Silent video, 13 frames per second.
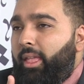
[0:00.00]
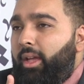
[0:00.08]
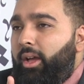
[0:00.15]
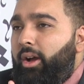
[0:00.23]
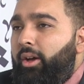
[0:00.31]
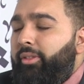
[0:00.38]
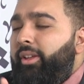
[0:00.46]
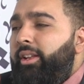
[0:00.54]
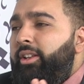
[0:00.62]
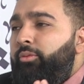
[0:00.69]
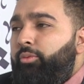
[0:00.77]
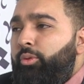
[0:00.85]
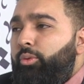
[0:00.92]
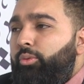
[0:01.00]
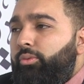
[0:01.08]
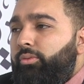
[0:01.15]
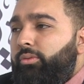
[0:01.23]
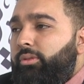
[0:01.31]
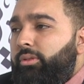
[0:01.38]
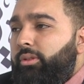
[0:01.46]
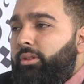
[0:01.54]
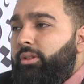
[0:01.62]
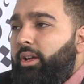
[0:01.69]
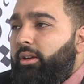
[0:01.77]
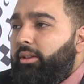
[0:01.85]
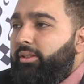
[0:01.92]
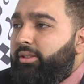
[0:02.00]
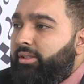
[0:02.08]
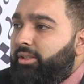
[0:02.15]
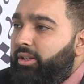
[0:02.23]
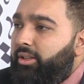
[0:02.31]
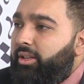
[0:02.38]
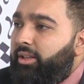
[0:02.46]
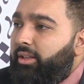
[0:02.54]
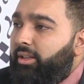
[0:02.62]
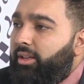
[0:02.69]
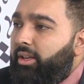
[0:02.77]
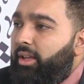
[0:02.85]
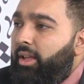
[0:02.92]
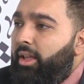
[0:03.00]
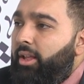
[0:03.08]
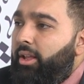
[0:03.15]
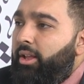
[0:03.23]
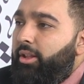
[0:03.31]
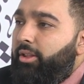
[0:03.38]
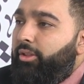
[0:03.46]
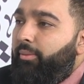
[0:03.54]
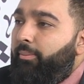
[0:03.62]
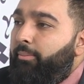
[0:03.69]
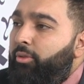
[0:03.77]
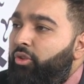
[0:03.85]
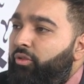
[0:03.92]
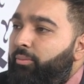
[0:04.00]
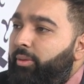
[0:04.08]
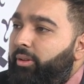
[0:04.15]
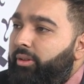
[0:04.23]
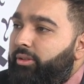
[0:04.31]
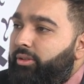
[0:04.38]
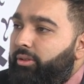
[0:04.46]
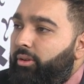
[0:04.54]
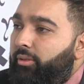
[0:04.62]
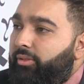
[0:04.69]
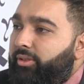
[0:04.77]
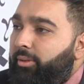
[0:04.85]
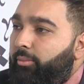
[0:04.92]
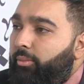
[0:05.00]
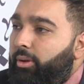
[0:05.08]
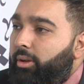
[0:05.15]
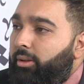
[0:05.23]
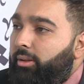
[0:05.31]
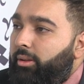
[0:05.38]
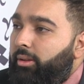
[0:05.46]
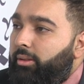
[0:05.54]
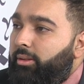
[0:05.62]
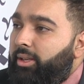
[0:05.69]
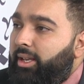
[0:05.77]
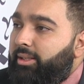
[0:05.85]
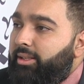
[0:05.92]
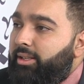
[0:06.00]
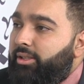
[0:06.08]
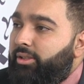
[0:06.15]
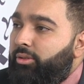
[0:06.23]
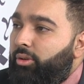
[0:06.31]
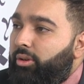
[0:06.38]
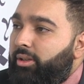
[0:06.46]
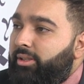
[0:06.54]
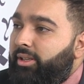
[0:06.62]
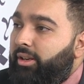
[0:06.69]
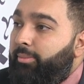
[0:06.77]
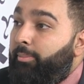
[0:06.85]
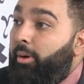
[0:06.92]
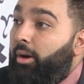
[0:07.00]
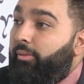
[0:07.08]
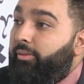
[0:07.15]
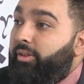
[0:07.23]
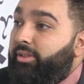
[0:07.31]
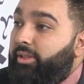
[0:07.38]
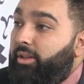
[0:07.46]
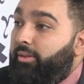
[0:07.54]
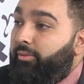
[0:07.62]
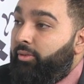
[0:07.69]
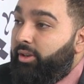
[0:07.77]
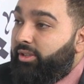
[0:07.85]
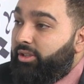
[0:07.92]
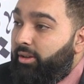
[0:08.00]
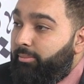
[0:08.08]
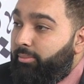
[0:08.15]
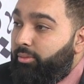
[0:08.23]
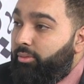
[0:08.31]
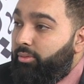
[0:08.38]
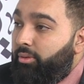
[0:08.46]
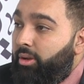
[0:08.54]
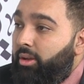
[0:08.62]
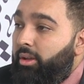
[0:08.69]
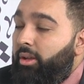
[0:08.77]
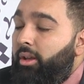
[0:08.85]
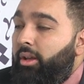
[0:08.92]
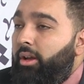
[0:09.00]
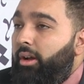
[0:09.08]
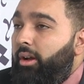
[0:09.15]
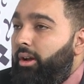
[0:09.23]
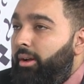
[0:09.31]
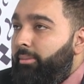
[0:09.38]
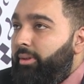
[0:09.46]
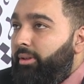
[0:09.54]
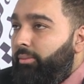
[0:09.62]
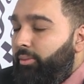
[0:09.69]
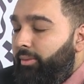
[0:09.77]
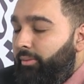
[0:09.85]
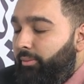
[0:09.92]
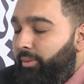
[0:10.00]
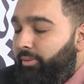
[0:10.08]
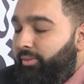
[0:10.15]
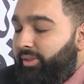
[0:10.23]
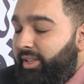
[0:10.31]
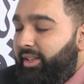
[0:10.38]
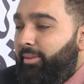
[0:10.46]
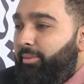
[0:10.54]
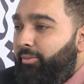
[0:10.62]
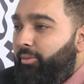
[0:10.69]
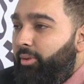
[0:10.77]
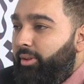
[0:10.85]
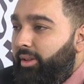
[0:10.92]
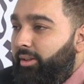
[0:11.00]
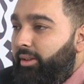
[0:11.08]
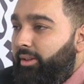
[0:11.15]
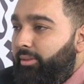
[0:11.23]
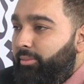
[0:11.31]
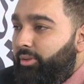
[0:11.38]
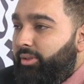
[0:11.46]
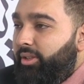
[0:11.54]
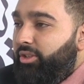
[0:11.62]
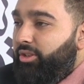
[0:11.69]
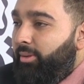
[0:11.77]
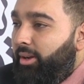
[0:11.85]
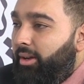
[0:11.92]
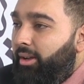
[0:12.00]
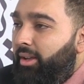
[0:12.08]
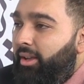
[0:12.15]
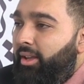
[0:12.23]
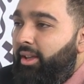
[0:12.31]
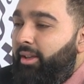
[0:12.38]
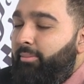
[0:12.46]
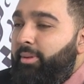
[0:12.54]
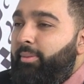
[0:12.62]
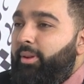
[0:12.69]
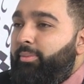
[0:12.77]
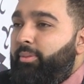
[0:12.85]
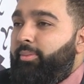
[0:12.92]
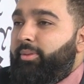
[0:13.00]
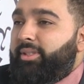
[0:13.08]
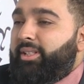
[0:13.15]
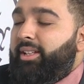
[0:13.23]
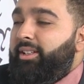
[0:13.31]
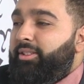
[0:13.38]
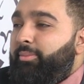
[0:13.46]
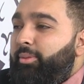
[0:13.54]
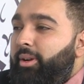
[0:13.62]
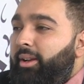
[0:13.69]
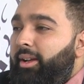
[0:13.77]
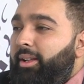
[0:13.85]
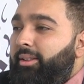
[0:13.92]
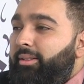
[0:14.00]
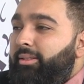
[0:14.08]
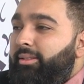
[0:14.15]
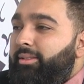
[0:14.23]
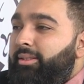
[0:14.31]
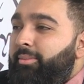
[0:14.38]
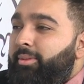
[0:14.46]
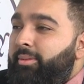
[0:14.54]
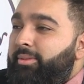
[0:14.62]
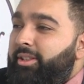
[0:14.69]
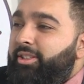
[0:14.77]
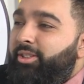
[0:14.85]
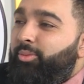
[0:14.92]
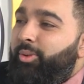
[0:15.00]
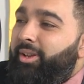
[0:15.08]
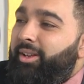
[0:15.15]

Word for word: are there any rules that are concerning the movement of someone that is not considered part of the salah? For example, I mean we we've seen it before in, in, in the mosque in Jama'ah people are standing to pray and sometimes they swing a